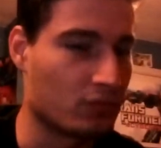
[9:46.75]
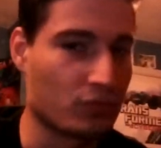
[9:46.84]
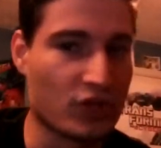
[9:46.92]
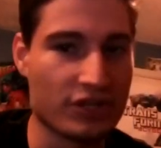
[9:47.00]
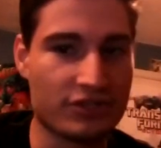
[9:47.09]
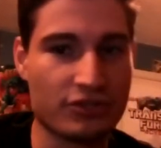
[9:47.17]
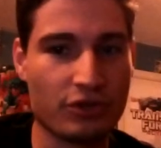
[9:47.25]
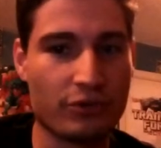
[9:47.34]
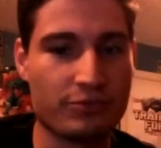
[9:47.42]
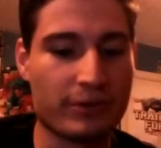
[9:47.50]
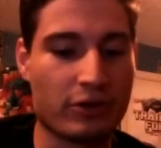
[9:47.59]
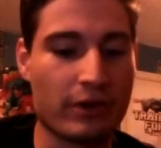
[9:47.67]
Dustin's
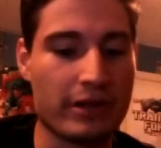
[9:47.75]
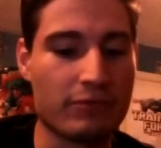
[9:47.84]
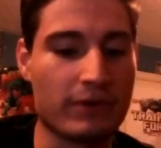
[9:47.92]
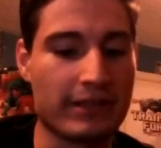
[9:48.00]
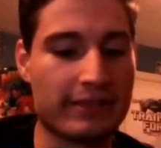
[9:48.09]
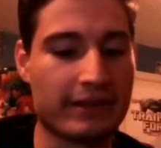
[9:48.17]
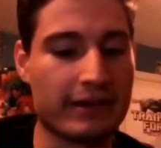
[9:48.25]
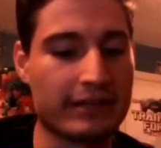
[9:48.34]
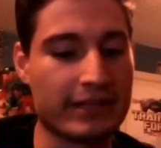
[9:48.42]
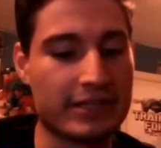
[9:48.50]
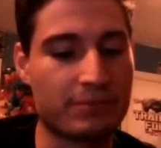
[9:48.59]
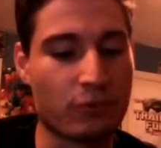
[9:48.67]
always been great with the
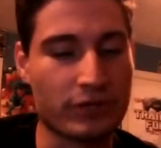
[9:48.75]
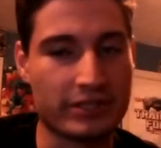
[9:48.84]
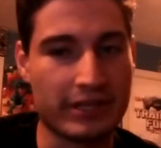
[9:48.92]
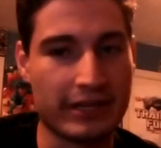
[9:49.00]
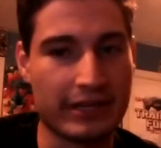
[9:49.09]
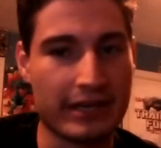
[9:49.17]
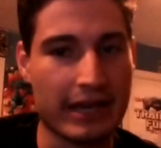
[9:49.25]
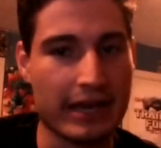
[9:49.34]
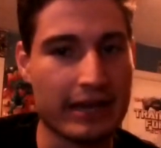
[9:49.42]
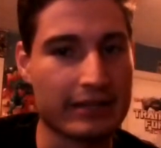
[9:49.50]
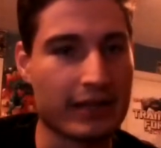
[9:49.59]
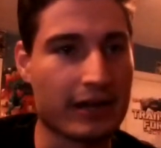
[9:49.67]
esports thing,
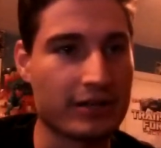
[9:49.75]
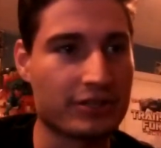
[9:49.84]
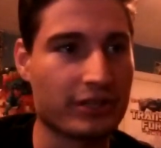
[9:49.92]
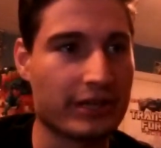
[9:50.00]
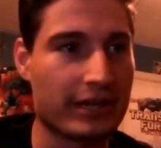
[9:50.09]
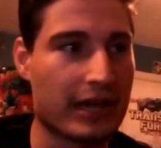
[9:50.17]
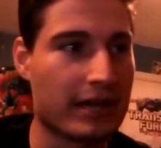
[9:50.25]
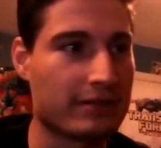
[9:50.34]
and honestly,